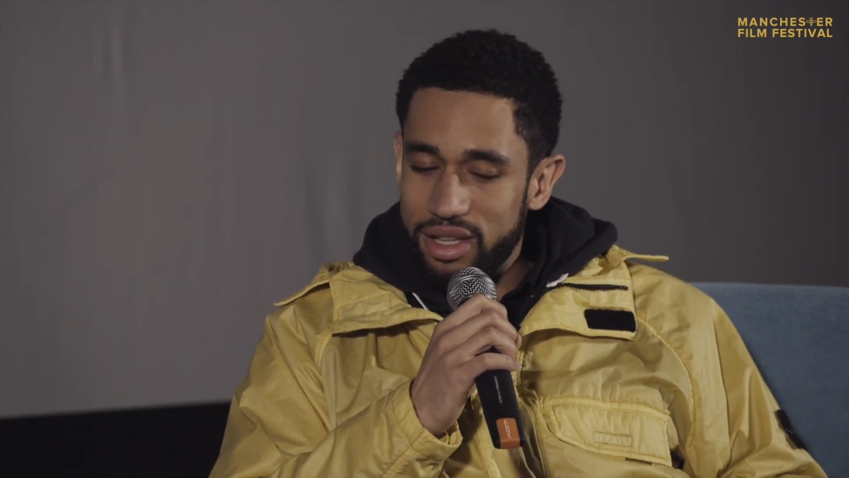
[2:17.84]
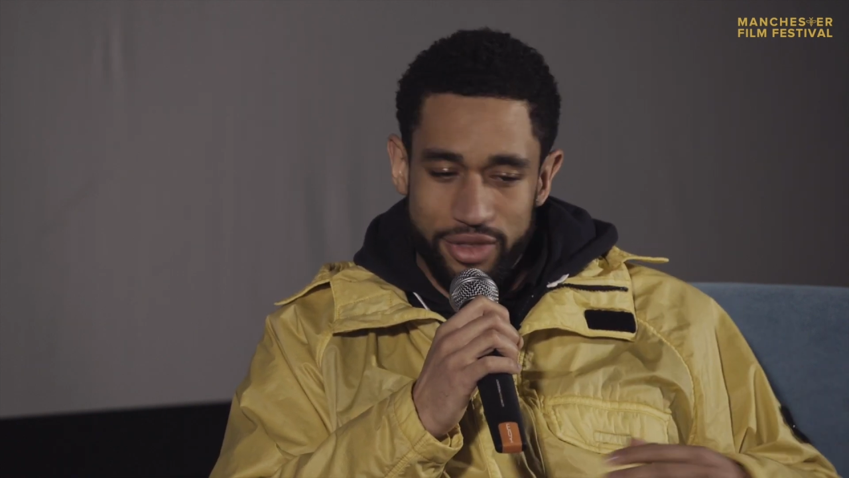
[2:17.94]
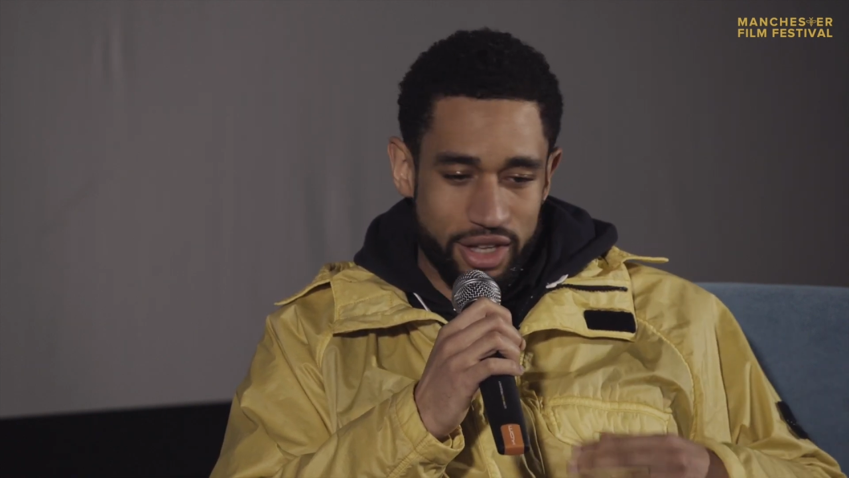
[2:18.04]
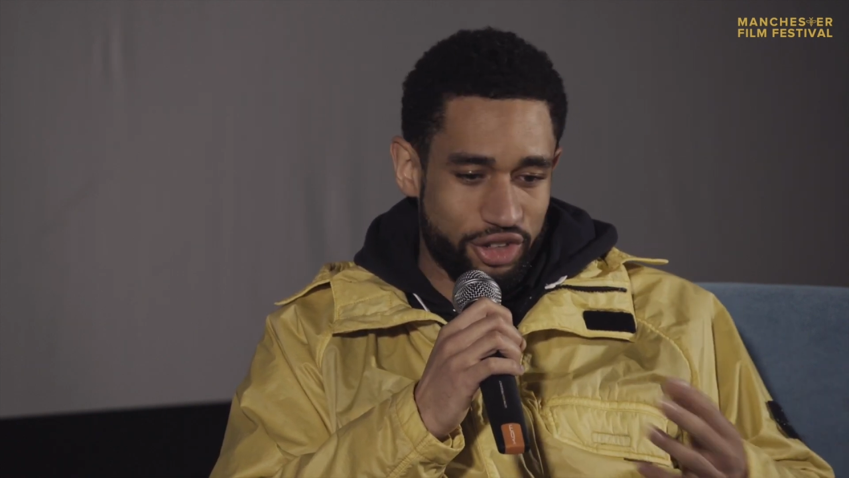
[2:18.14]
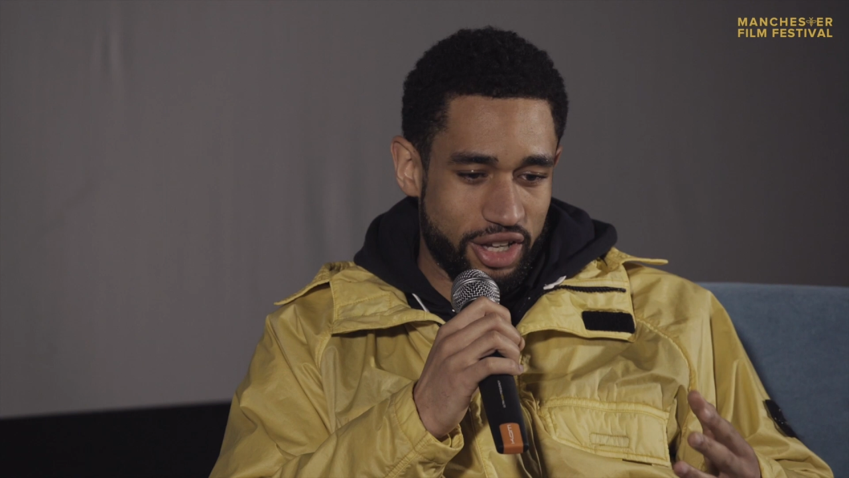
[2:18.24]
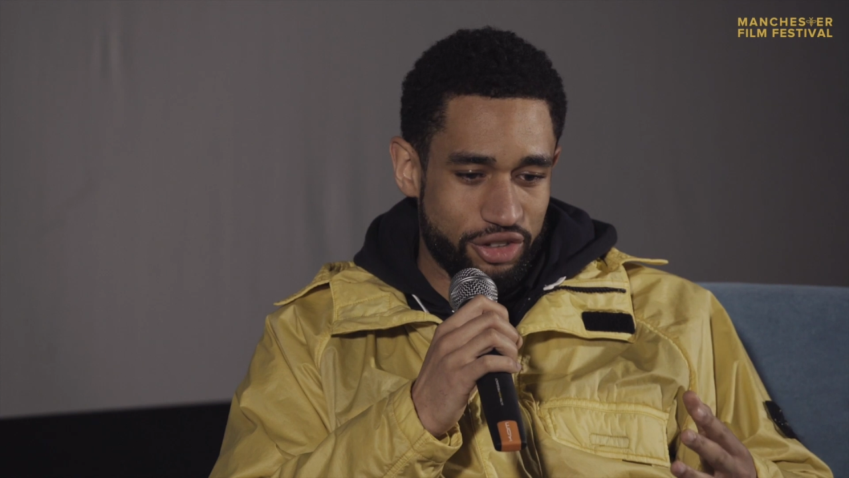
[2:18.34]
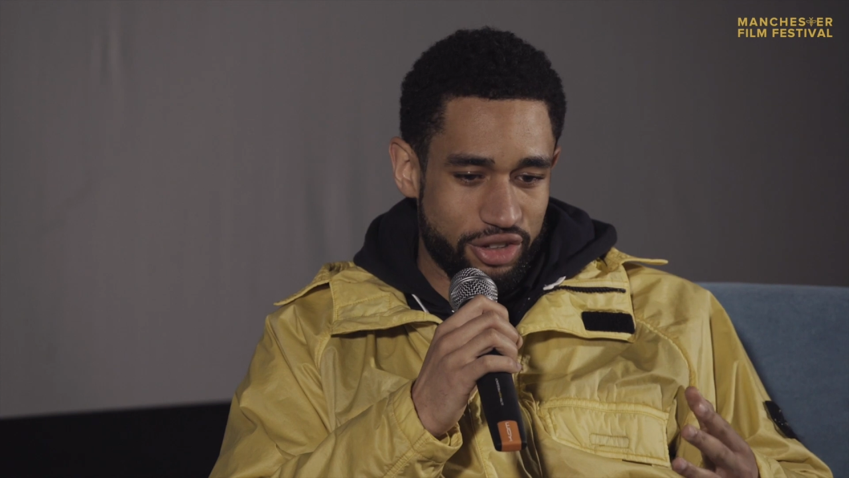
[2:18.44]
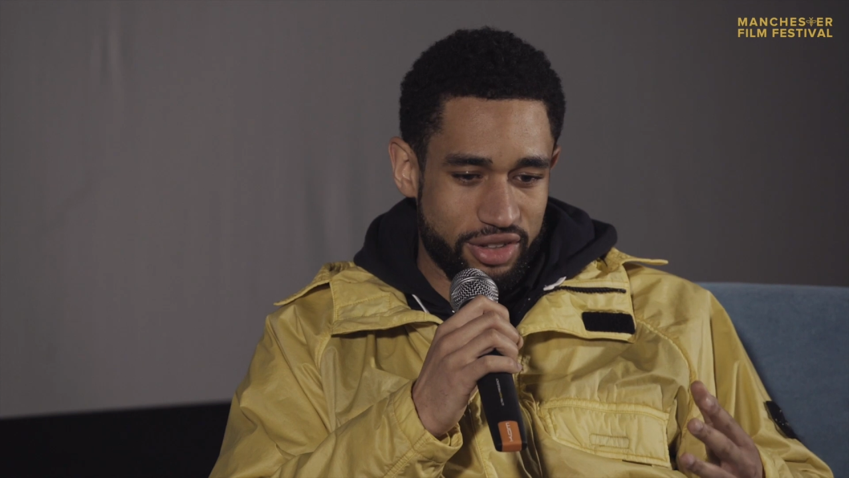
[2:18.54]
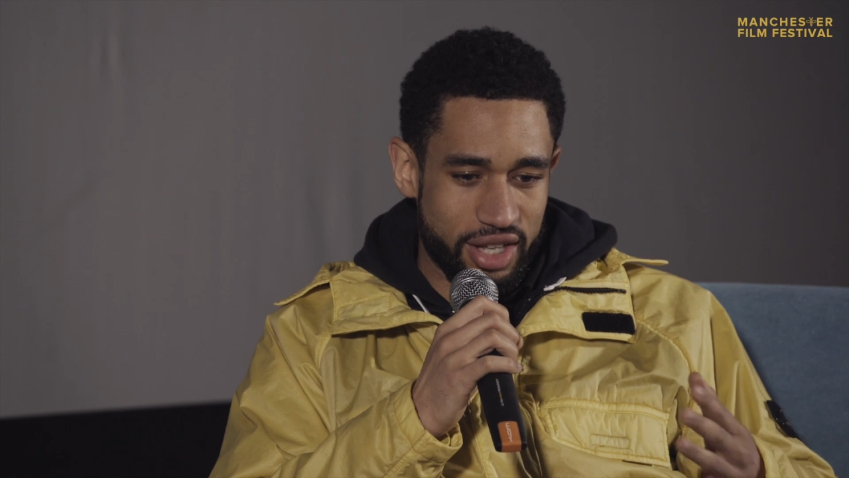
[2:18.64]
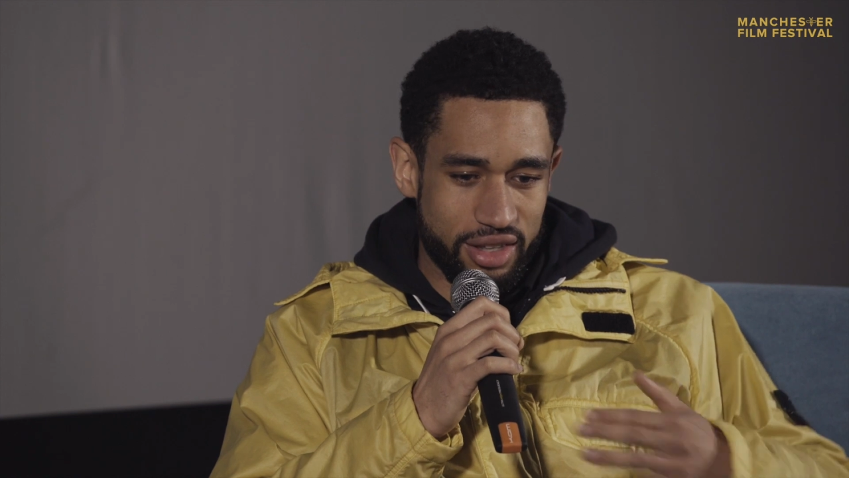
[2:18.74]
and if that
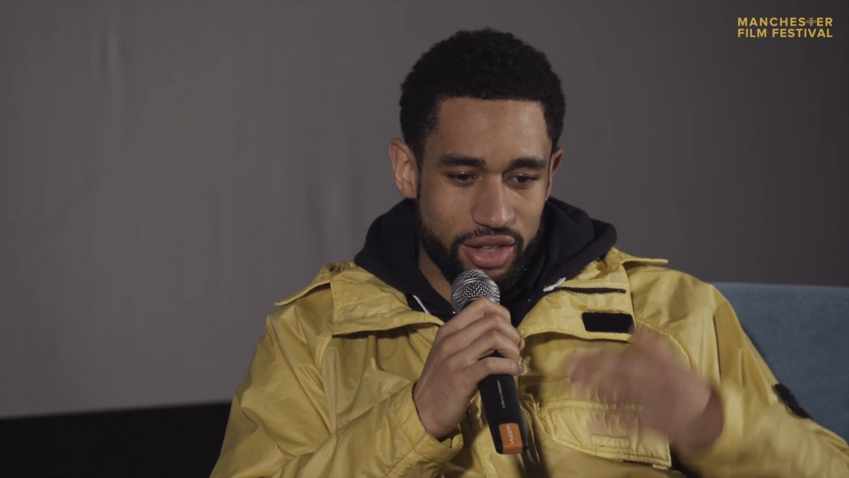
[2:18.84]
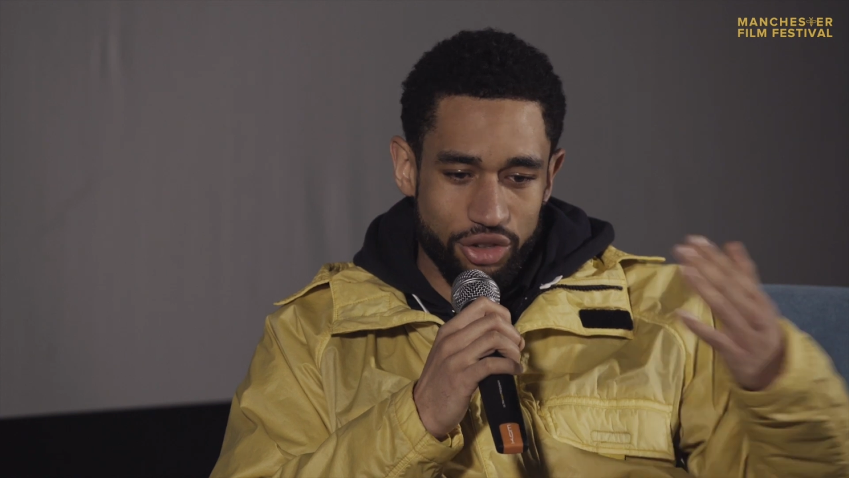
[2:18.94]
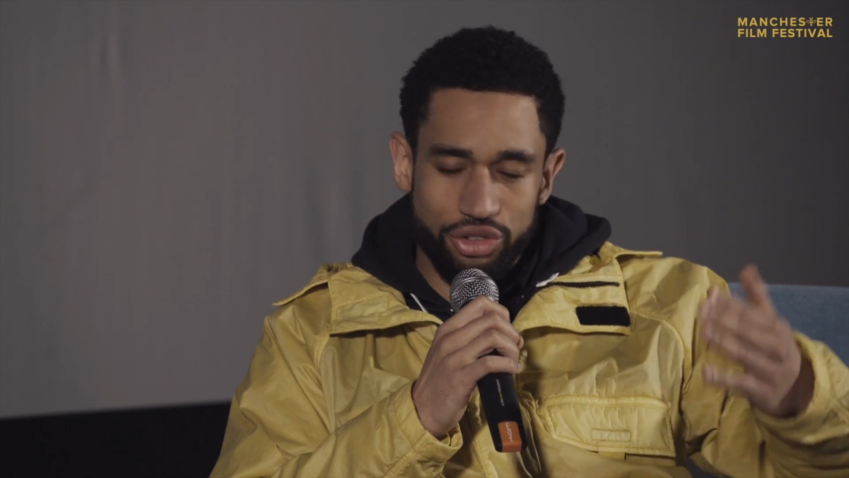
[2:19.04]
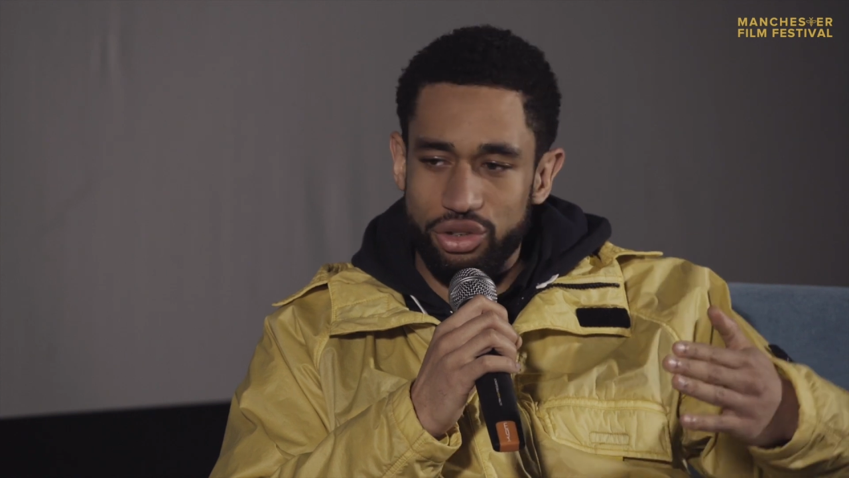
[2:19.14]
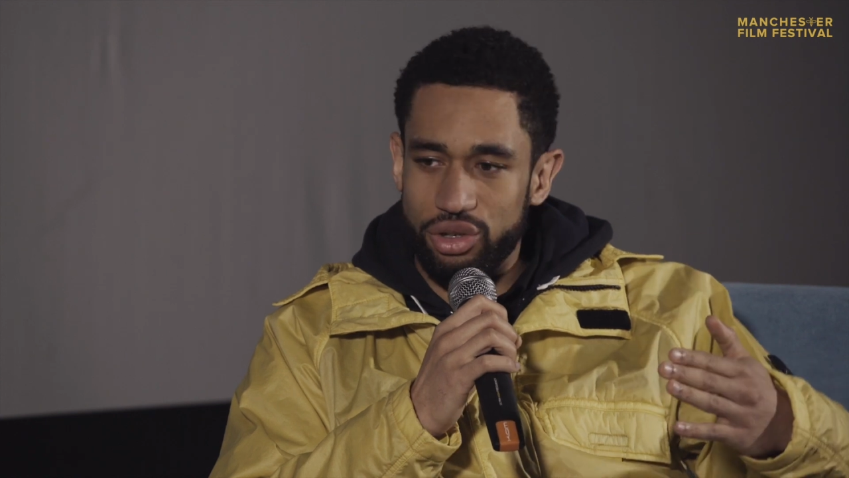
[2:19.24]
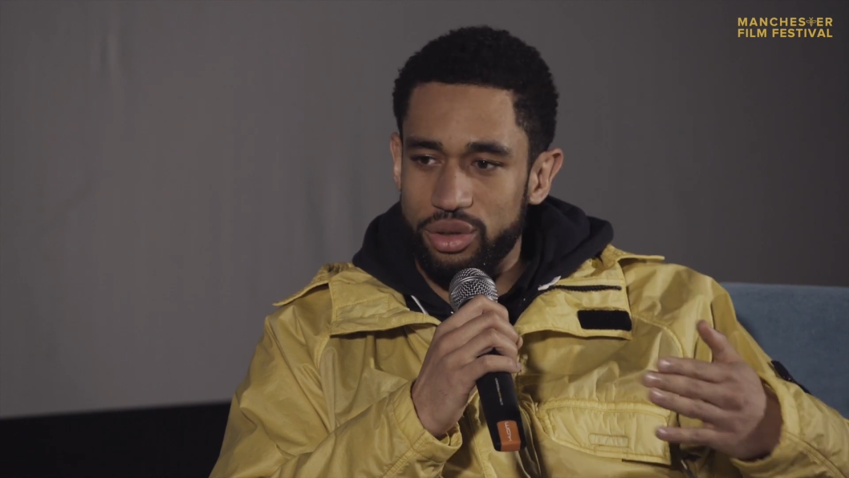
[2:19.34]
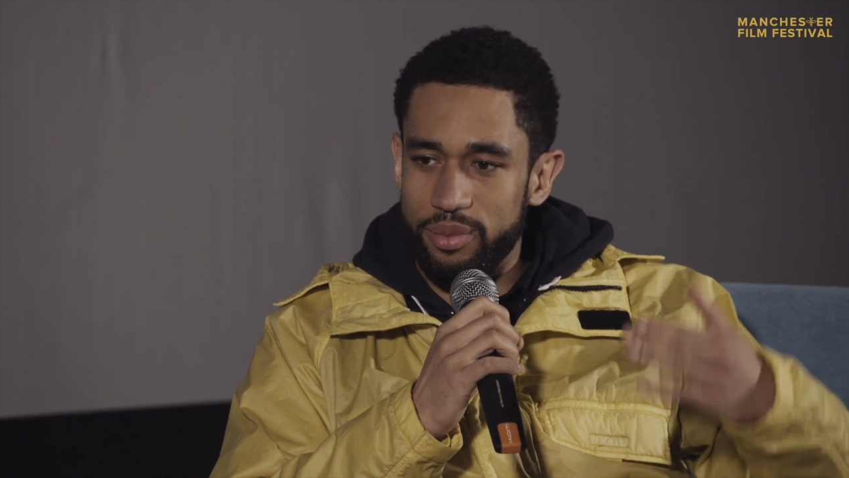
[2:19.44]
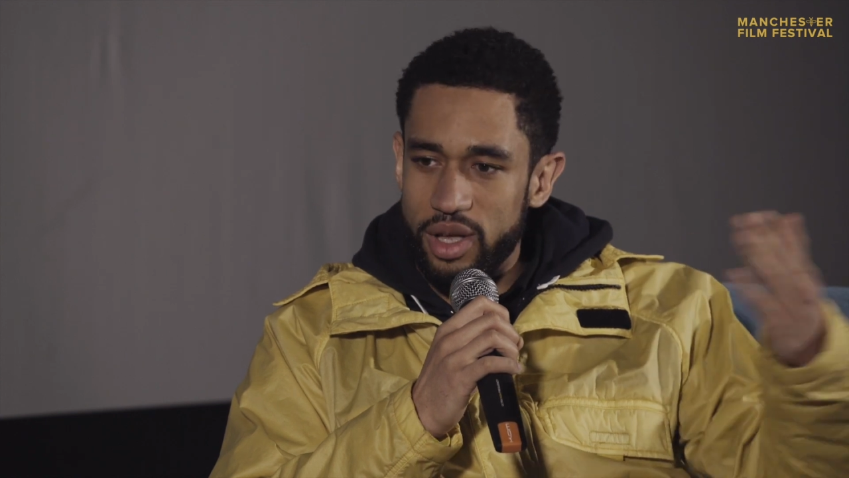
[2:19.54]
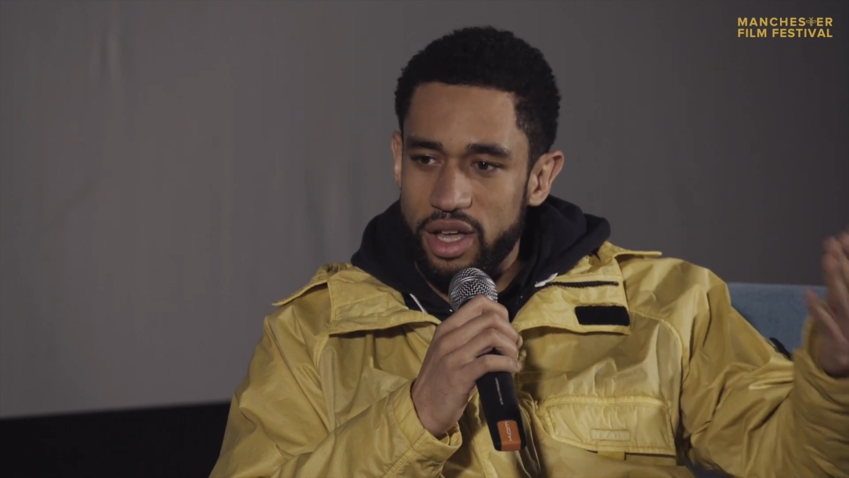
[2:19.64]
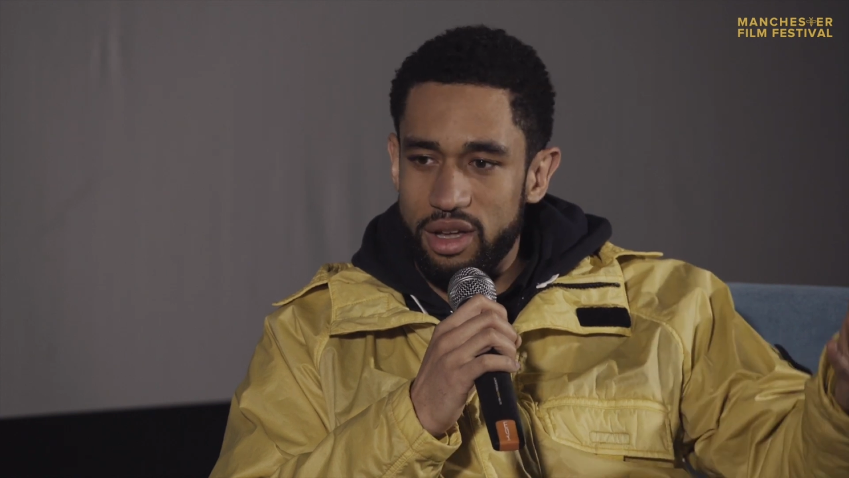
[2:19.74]
changes, then they're not sure.